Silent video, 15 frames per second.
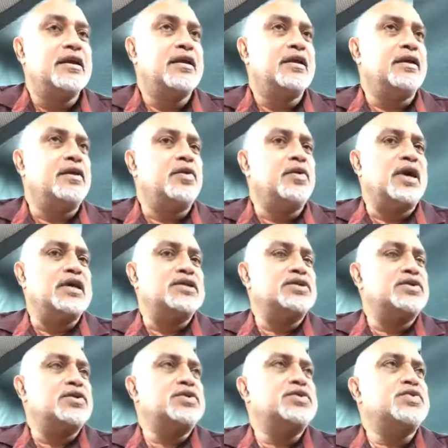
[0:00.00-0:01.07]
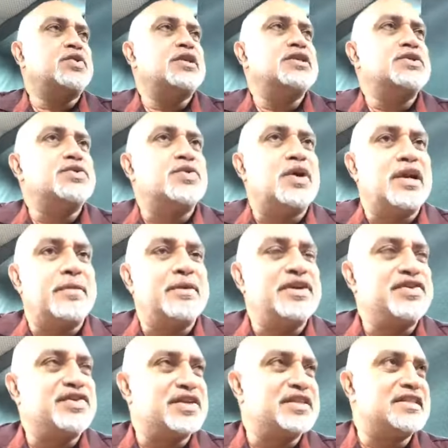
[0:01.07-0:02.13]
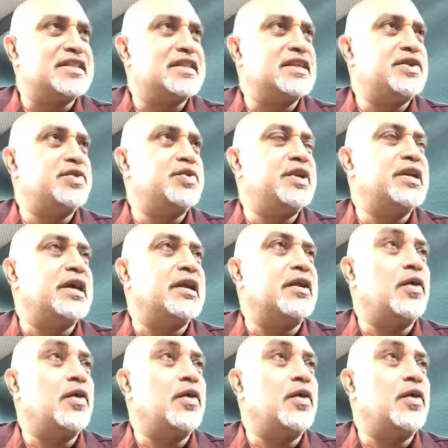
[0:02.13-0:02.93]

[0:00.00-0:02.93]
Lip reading: you know, I saw so-and-so and I'm interested in doing that.